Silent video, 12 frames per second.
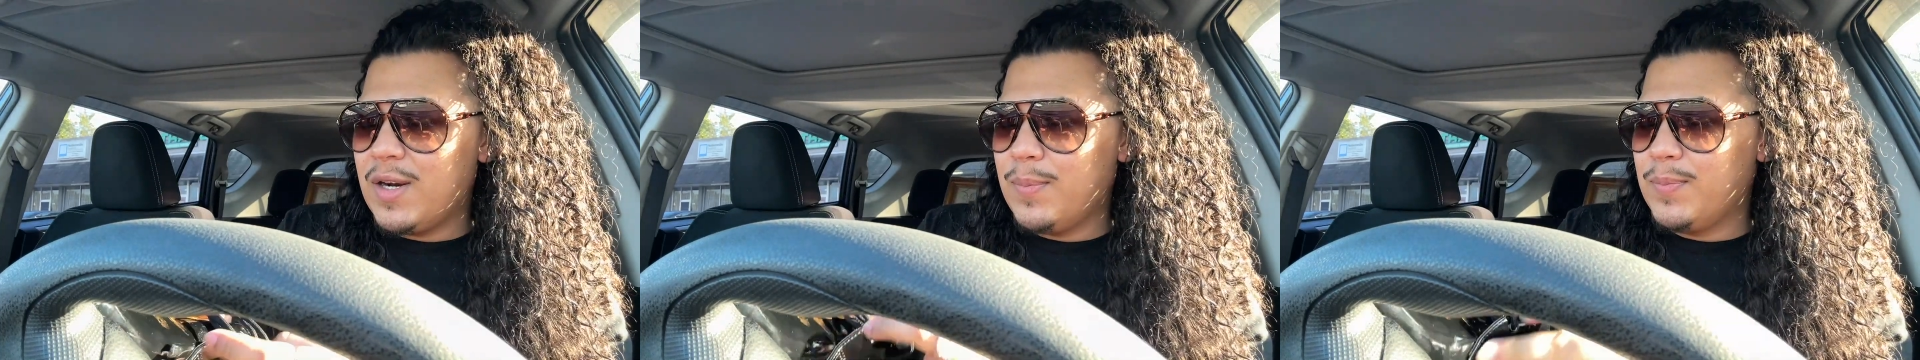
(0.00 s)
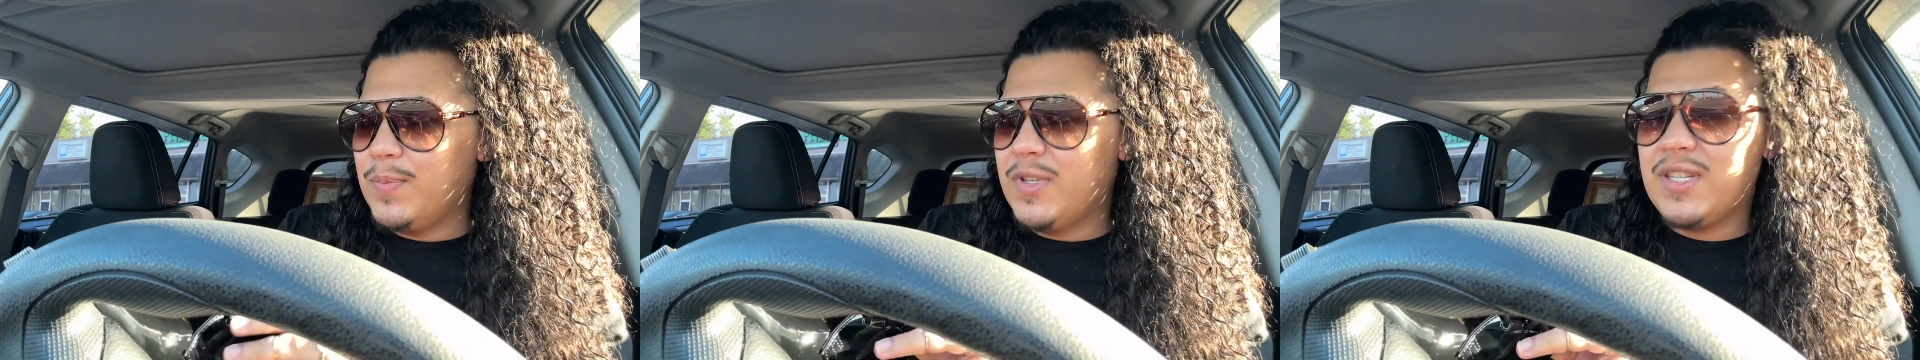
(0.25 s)
up
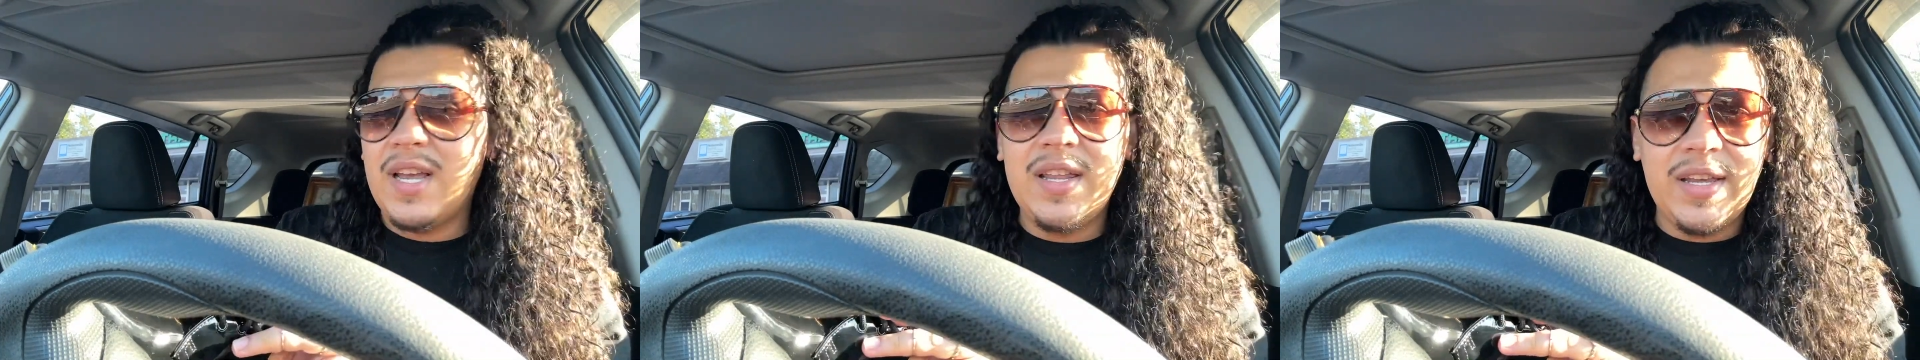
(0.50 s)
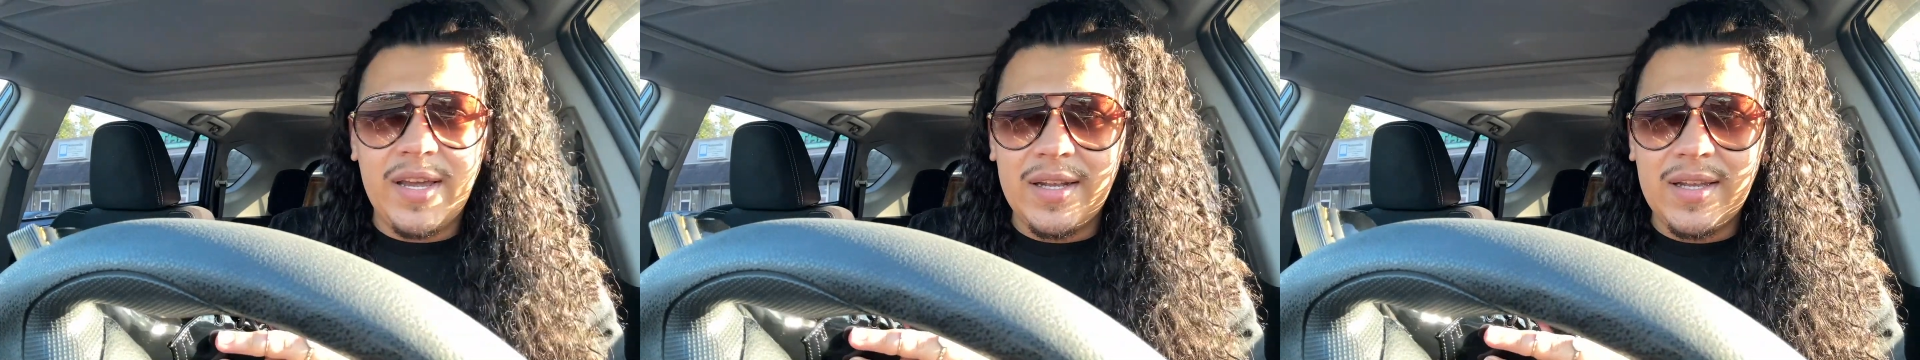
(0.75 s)

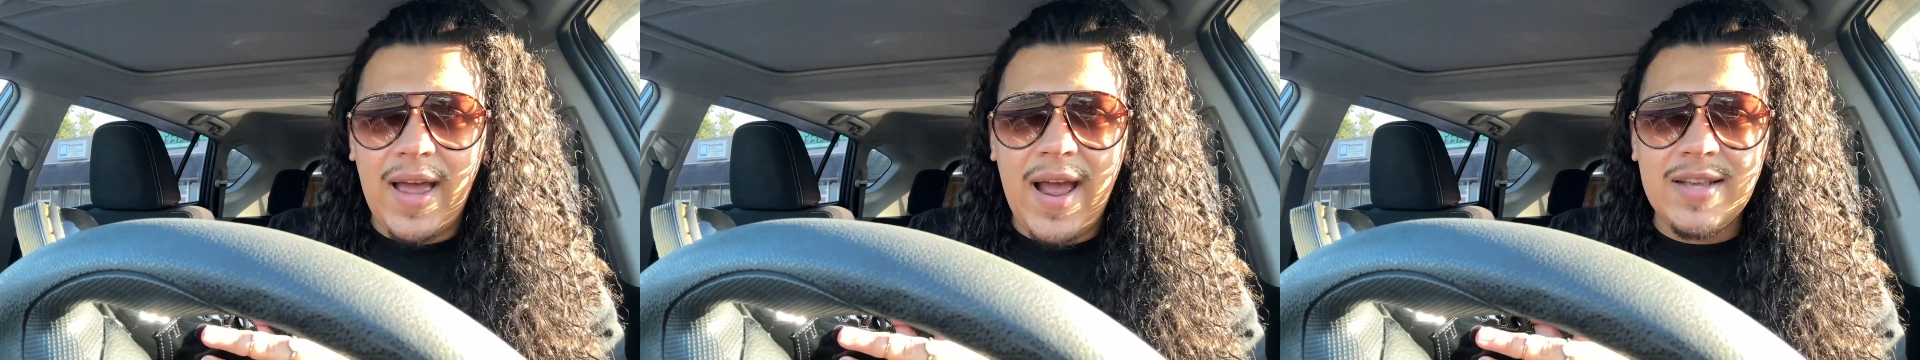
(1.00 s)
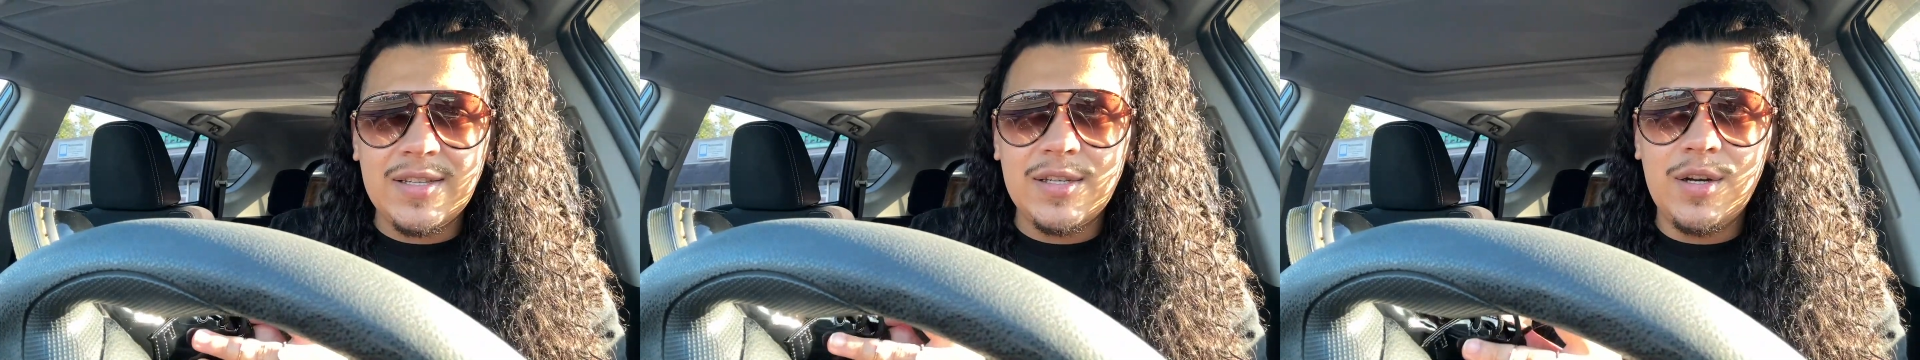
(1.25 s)
selling it
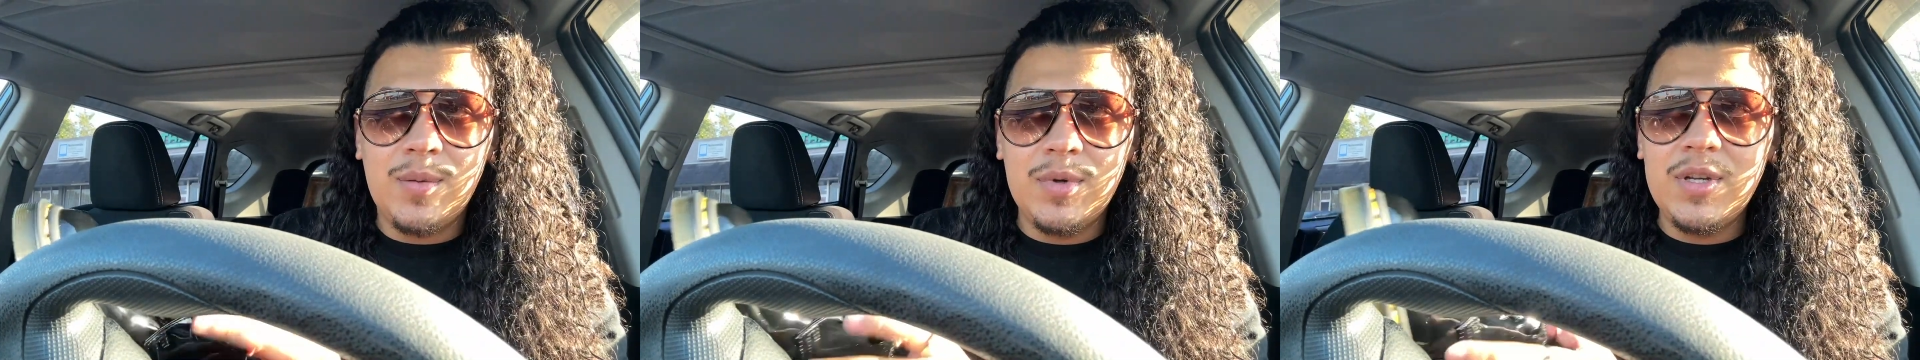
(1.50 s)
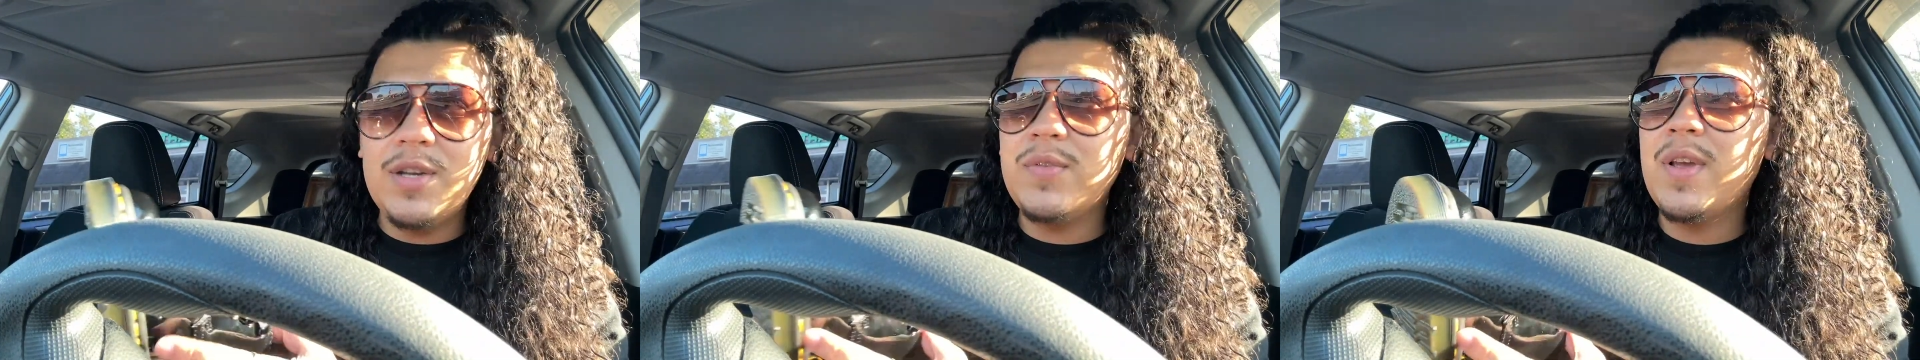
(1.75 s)
last year, I
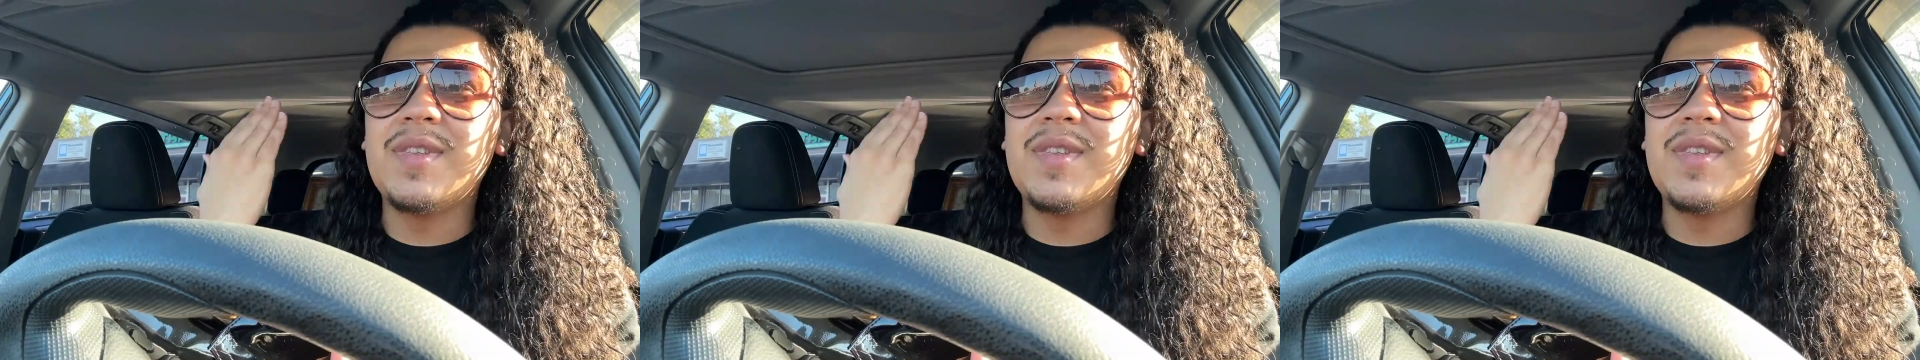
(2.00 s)
believe.